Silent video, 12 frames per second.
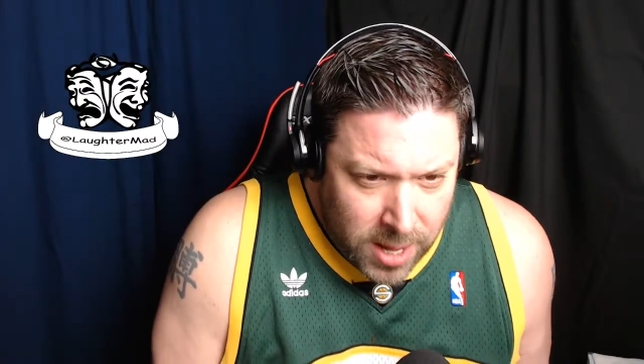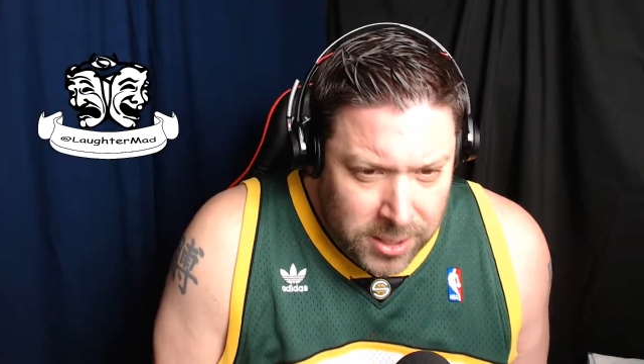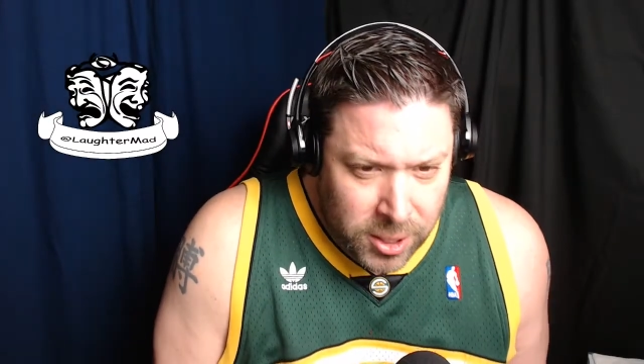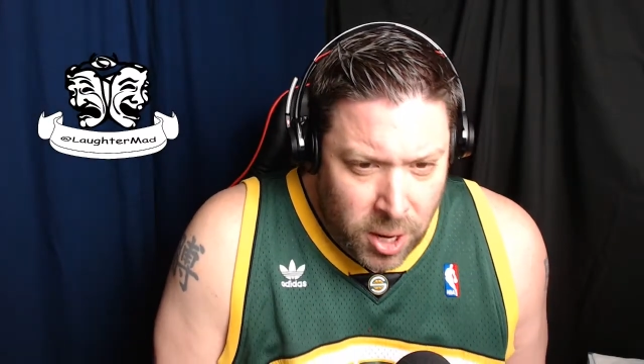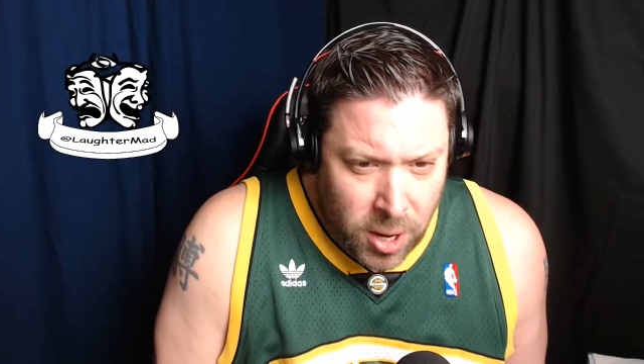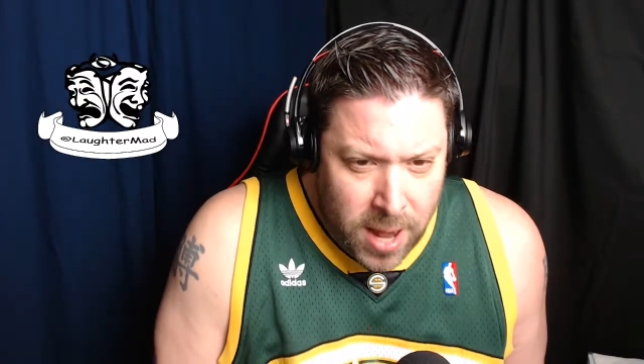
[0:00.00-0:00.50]
I
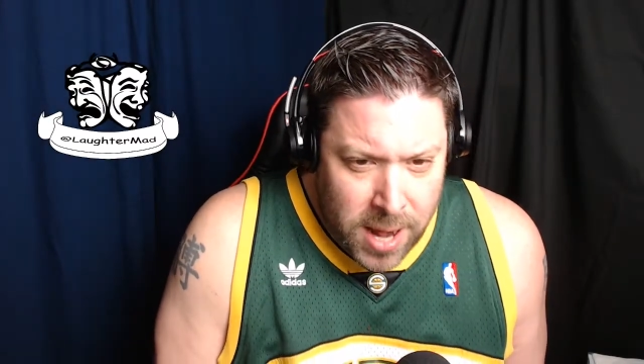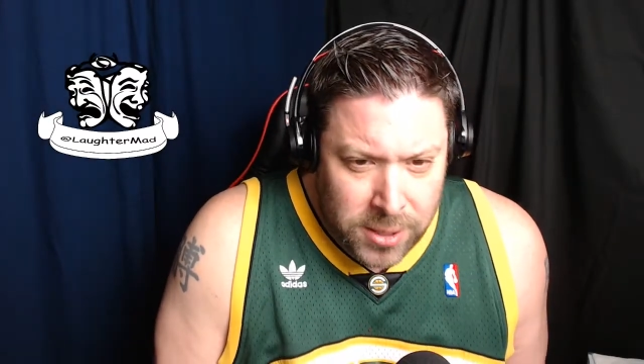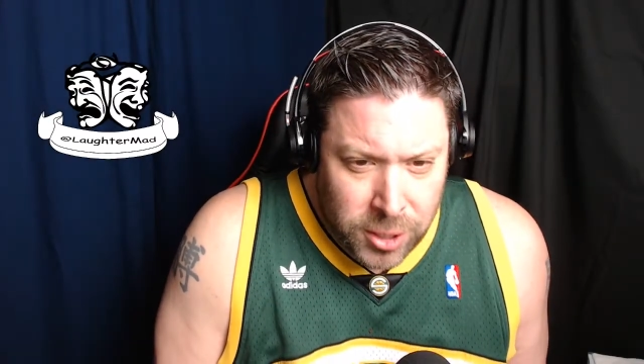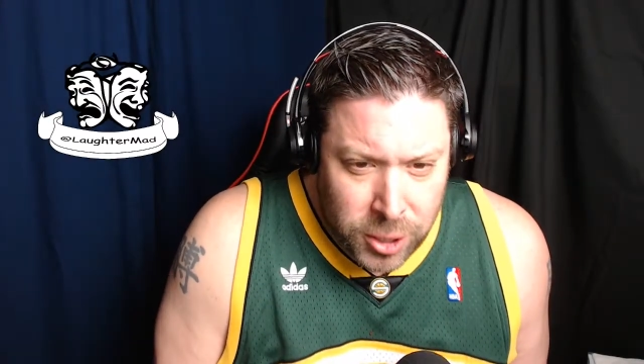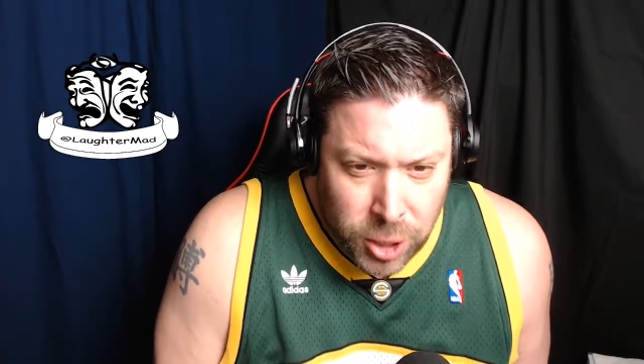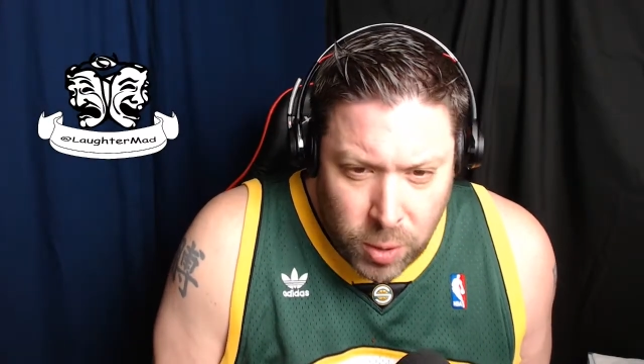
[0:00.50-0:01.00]
started out
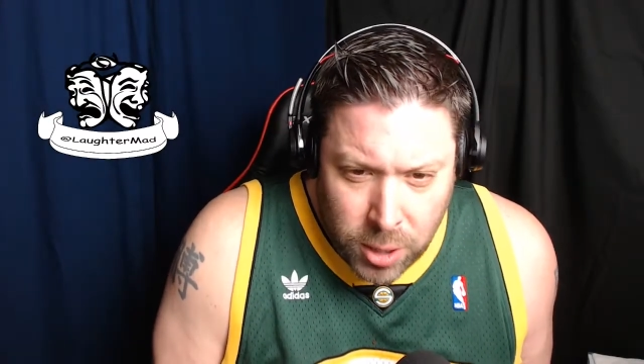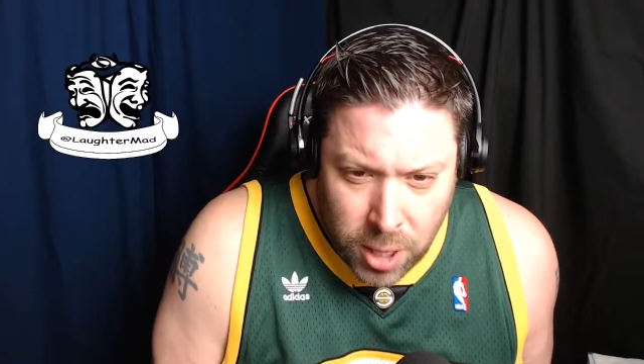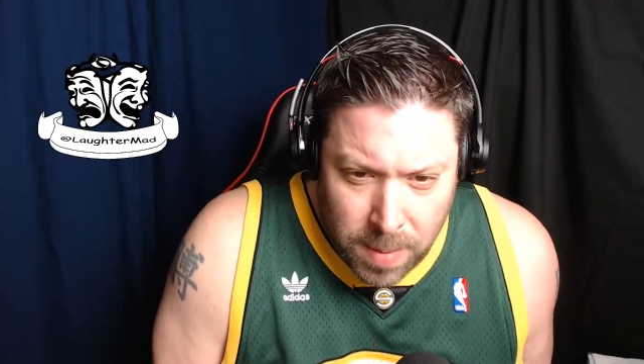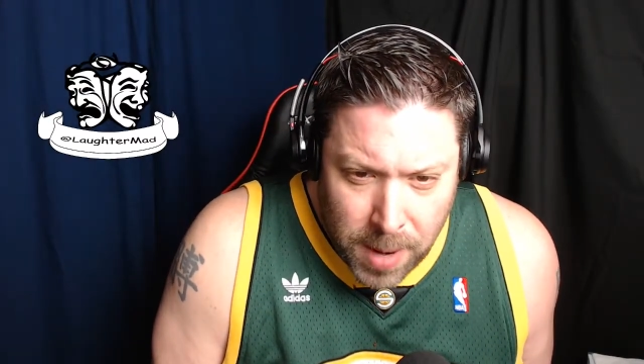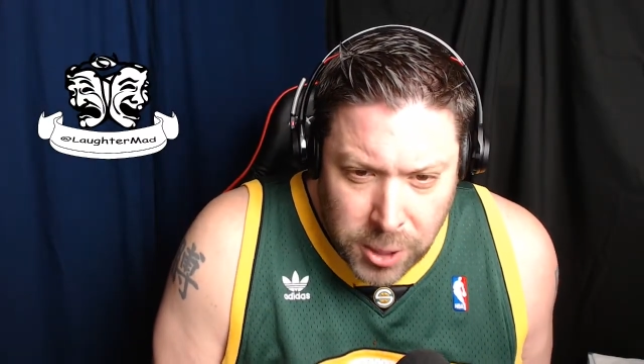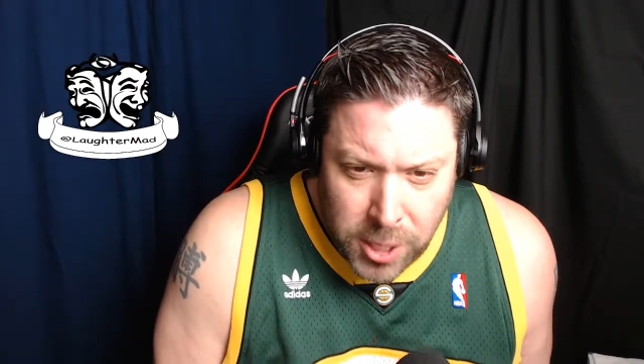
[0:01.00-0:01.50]
as a joke
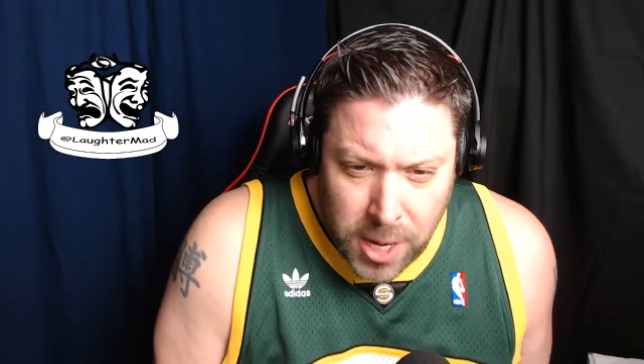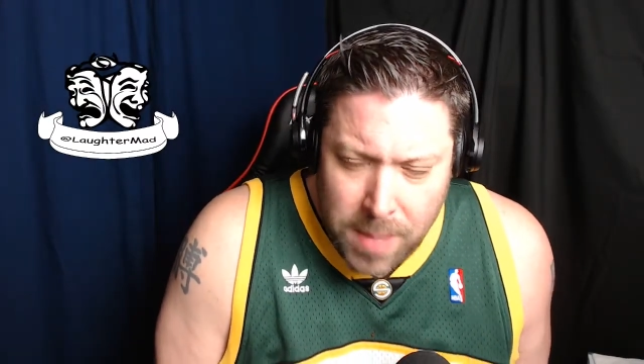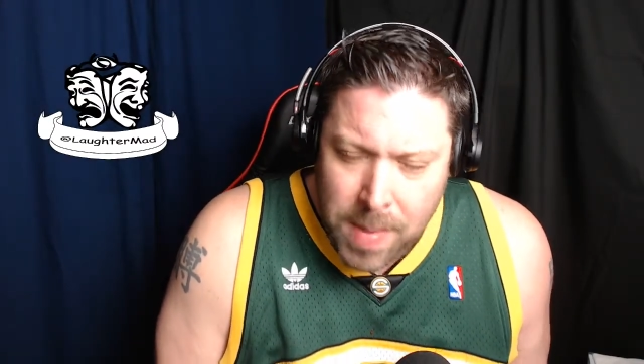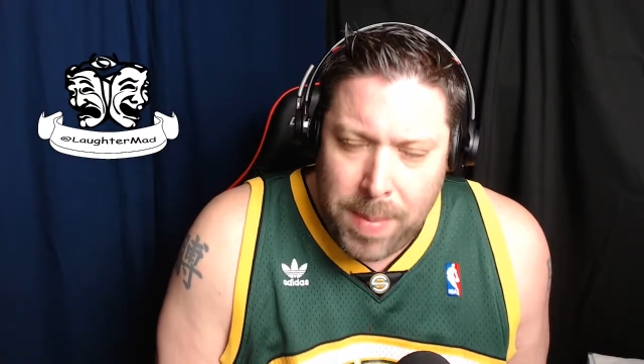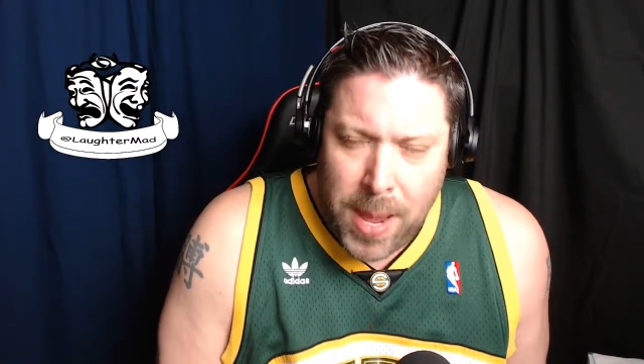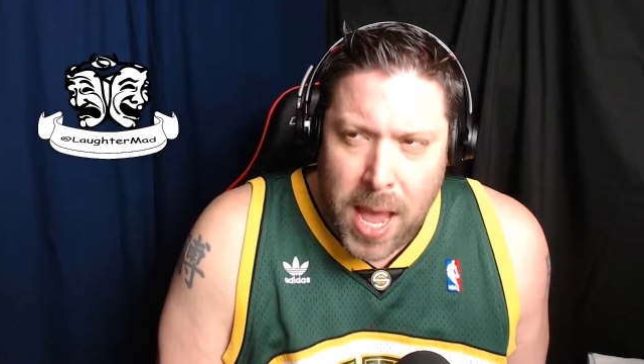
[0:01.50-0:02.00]
curmudgeon, and
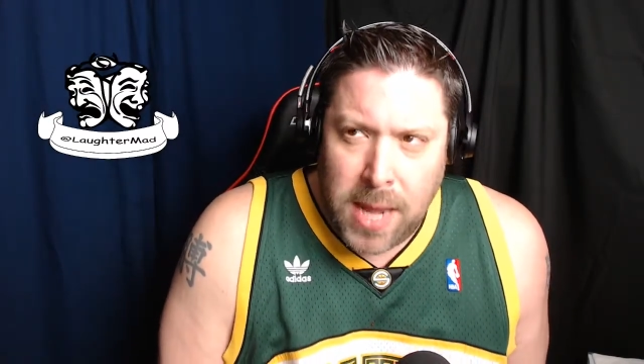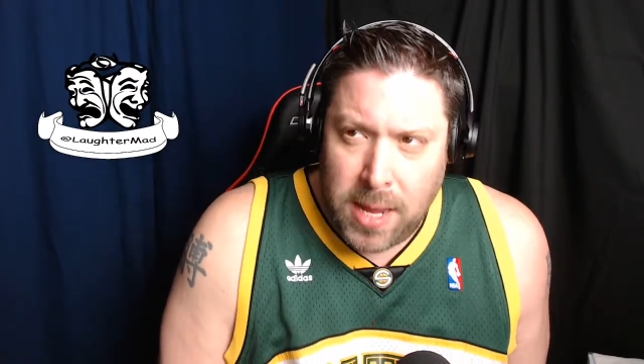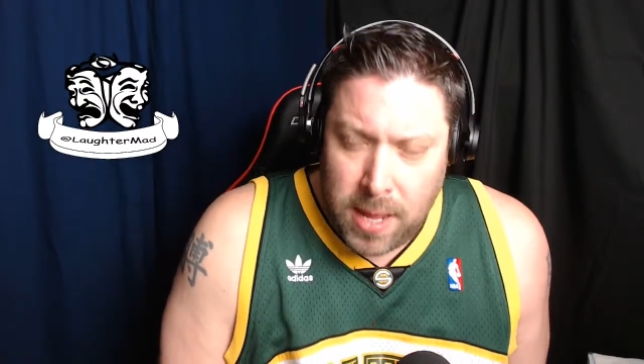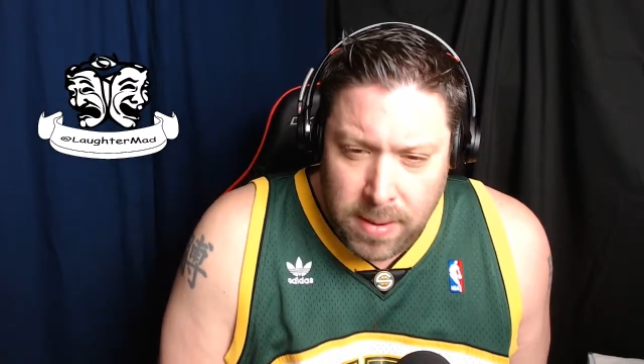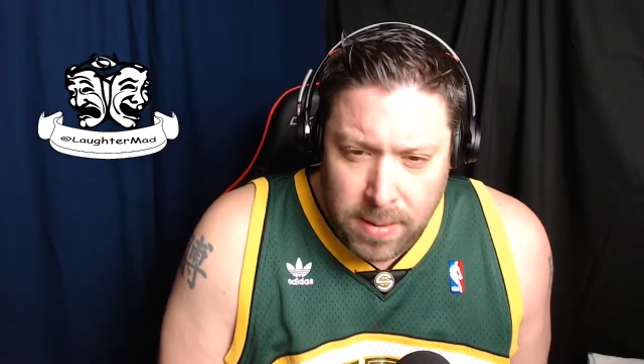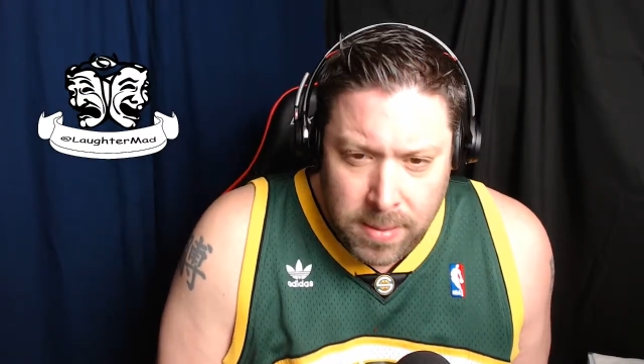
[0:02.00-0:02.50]
maybe I did.